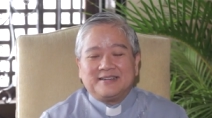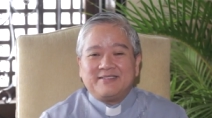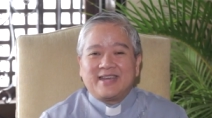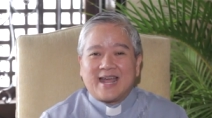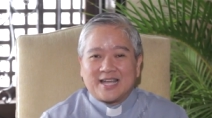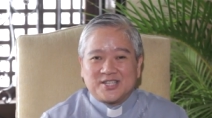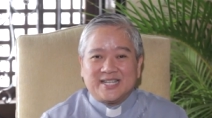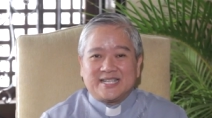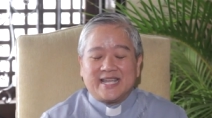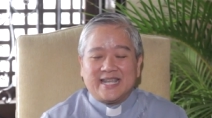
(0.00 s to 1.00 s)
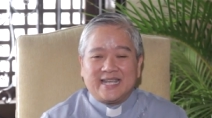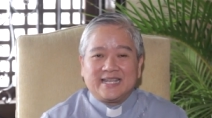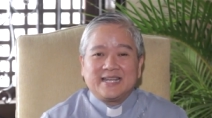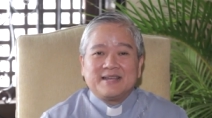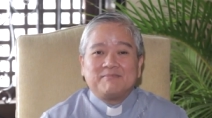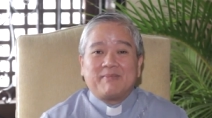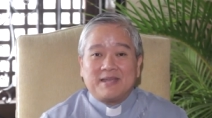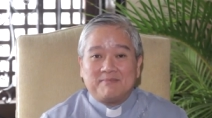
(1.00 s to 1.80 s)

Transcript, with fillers: we are actually saying, My